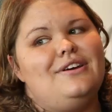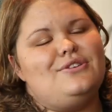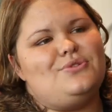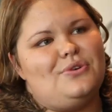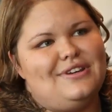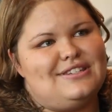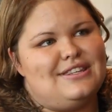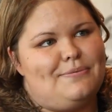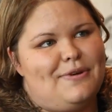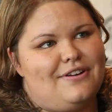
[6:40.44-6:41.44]
talking to
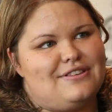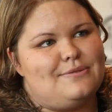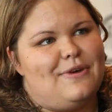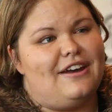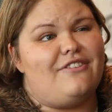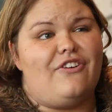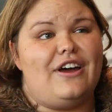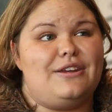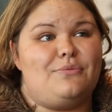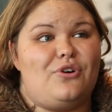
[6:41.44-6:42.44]
their parents about it,
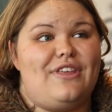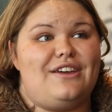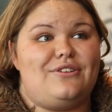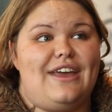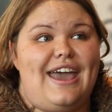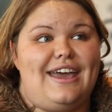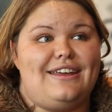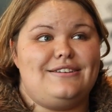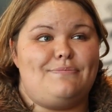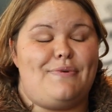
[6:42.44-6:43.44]
finding what they could
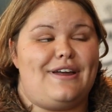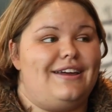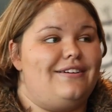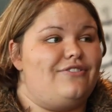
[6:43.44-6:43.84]
add, bringing